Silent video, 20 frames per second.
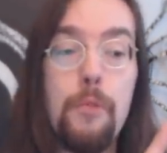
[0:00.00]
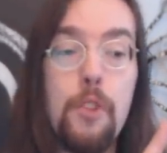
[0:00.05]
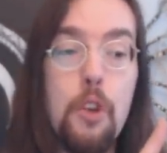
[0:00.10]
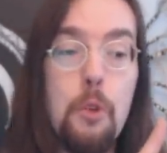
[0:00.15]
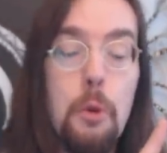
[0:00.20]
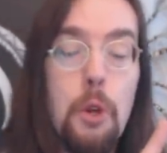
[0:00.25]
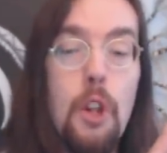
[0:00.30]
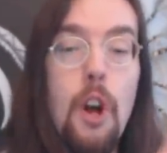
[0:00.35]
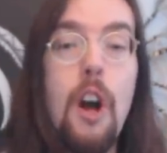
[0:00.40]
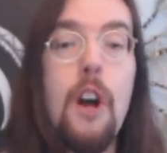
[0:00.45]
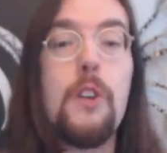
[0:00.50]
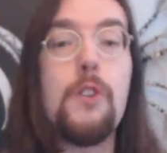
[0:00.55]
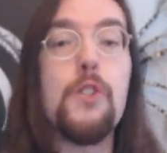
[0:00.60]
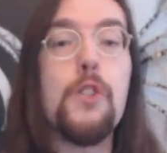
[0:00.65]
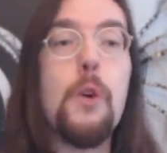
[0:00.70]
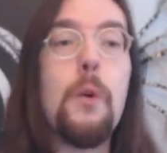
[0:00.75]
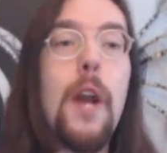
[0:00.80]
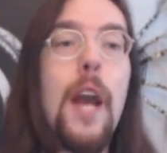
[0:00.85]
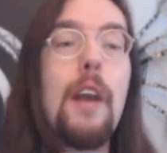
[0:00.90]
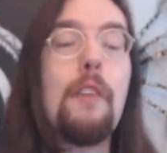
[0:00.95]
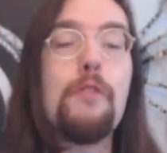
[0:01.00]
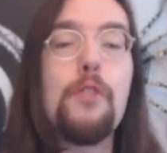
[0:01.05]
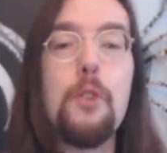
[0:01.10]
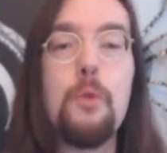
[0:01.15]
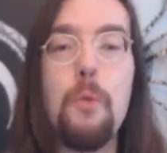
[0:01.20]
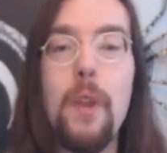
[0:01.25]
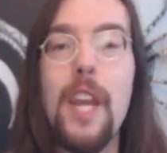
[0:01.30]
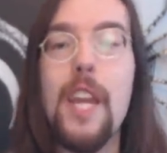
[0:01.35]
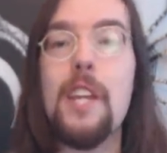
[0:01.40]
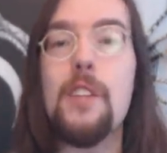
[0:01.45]
you will also have
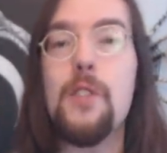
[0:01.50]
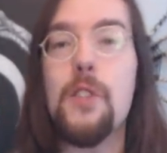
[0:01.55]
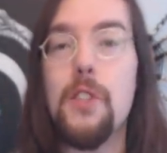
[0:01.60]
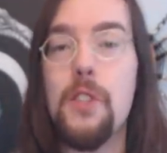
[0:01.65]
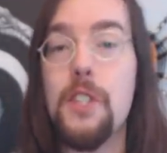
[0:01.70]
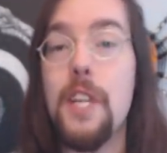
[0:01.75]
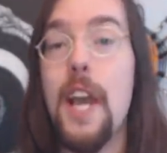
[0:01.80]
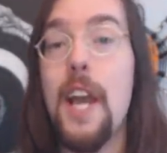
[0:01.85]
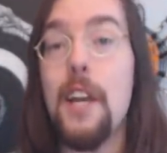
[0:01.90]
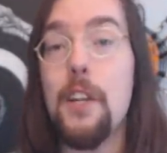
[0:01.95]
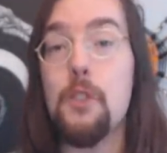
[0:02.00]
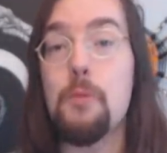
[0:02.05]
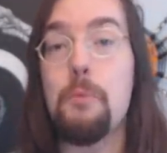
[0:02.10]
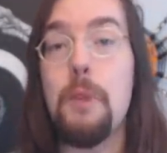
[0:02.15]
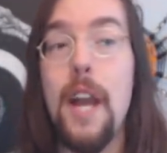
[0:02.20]
to raise the tax